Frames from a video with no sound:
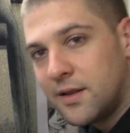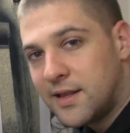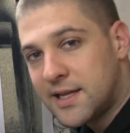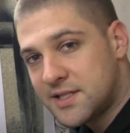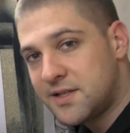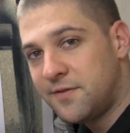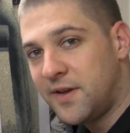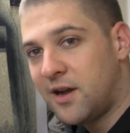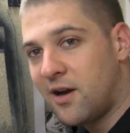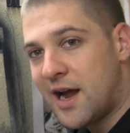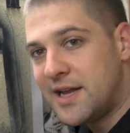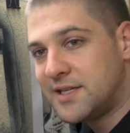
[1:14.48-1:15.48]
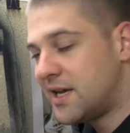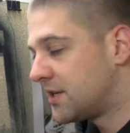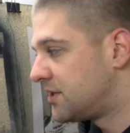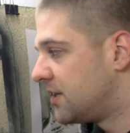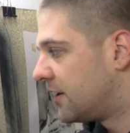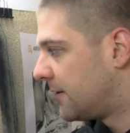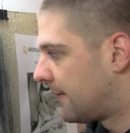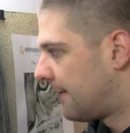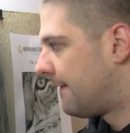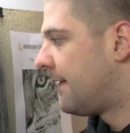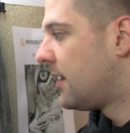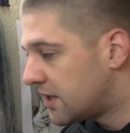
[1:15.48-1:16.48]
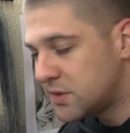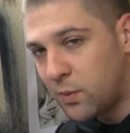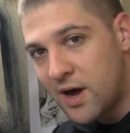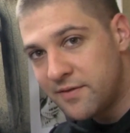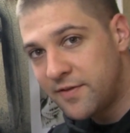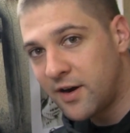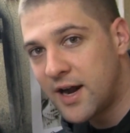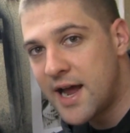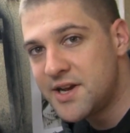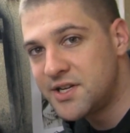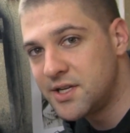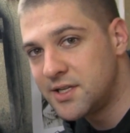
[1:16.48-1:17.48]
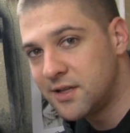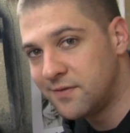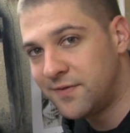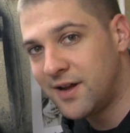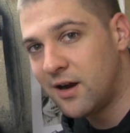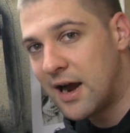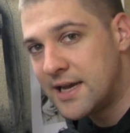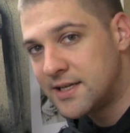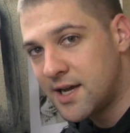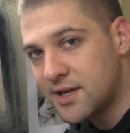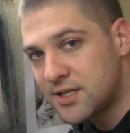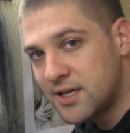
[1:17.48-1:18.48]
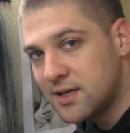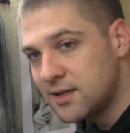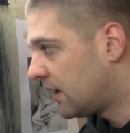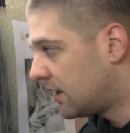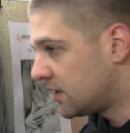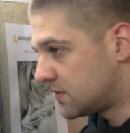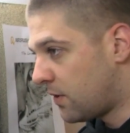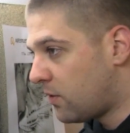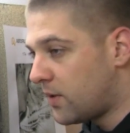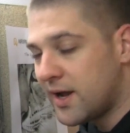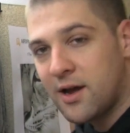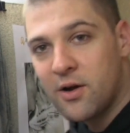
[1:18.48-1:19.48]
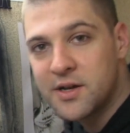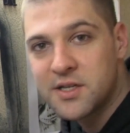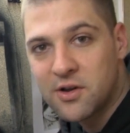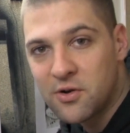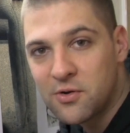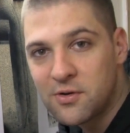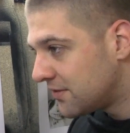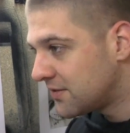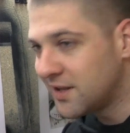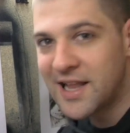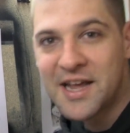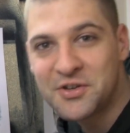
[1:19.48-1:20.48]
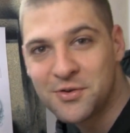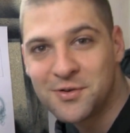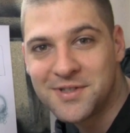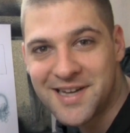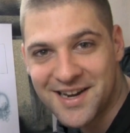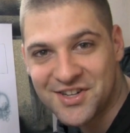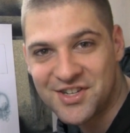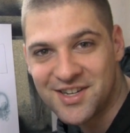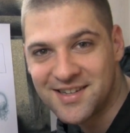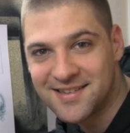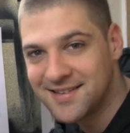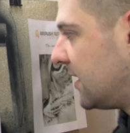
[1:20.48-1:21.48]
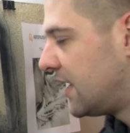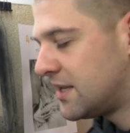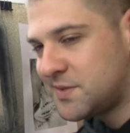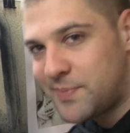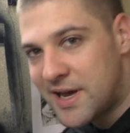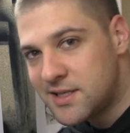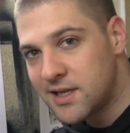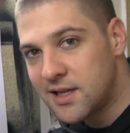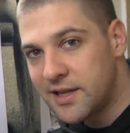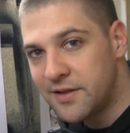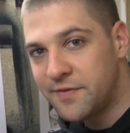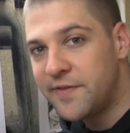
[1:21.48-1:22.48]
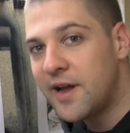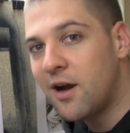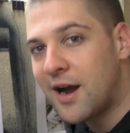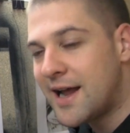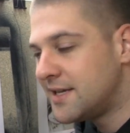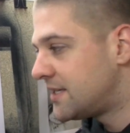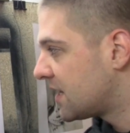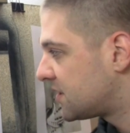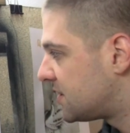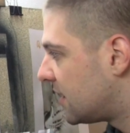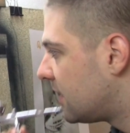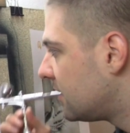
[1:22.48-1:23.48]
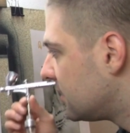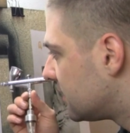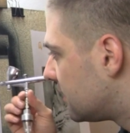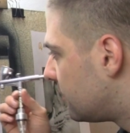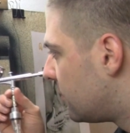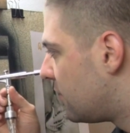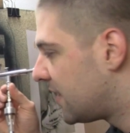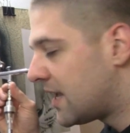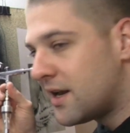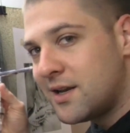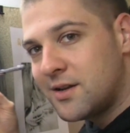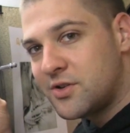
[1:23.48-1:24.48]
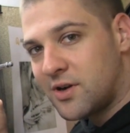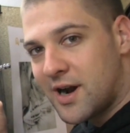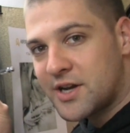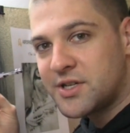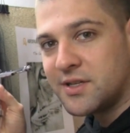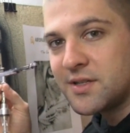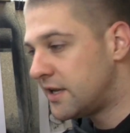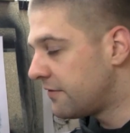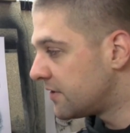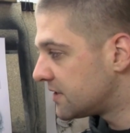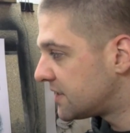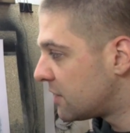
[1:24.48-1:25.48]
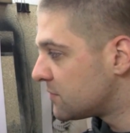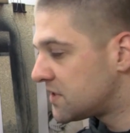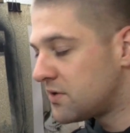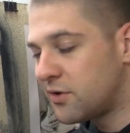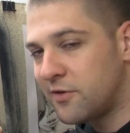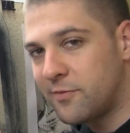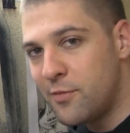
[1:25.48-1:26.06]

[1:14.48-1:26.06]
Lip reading: That's the figure 8 texture. There's one variation to the figure 8 texture, and it's what we're going to call the lateral texture. It's basically the figure 8 texture moving in a direction to give it some sort of